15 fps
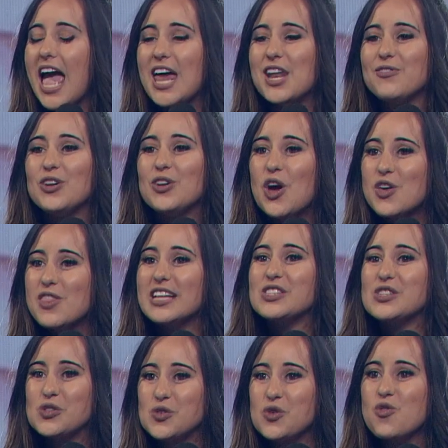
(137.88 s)
And if you know
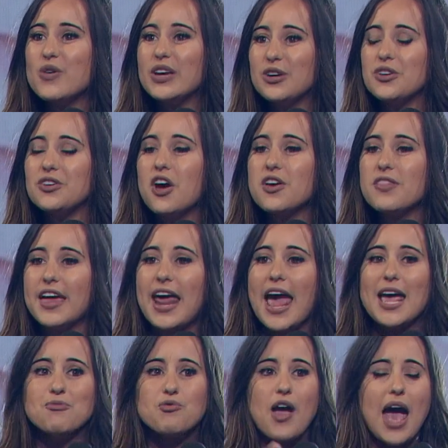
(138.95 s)
that story, you'd know that
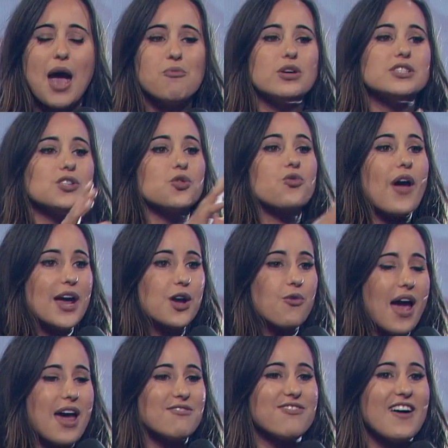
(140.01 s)
Abraham was the
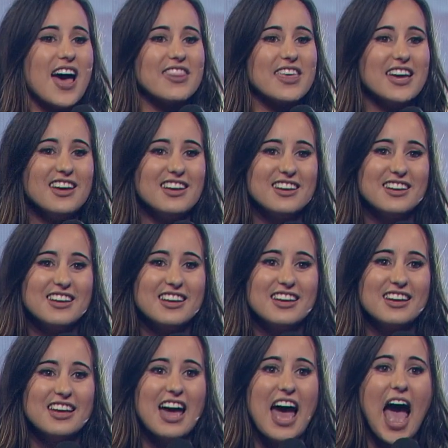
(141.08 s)
great-grandfather,
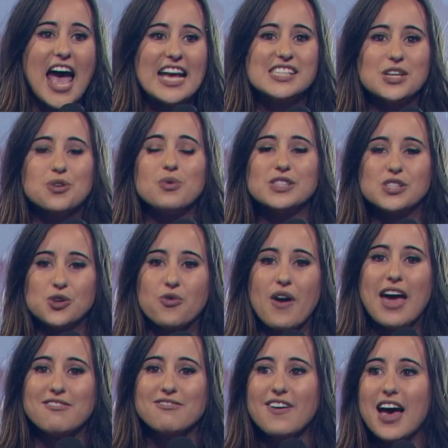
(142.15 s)
Isaac was the
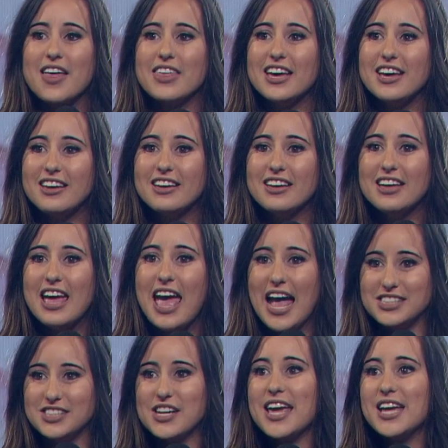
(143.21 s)
grandfather,
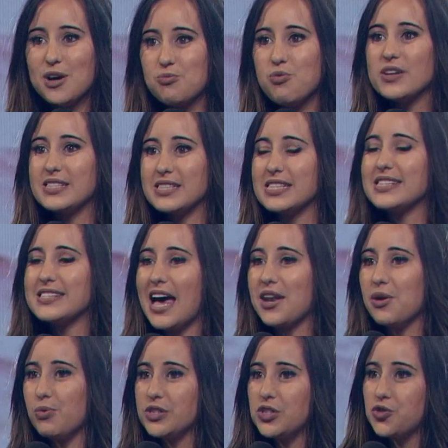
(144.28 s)
and Jacob was the
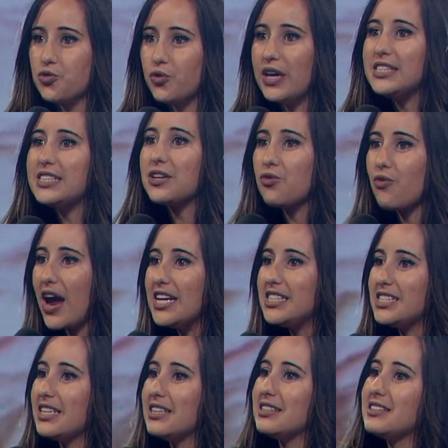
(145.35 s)
son. It was three
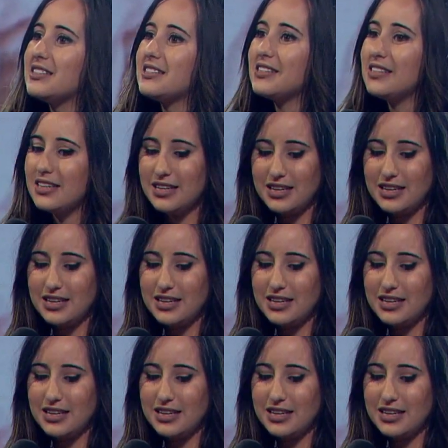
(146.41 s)
generations.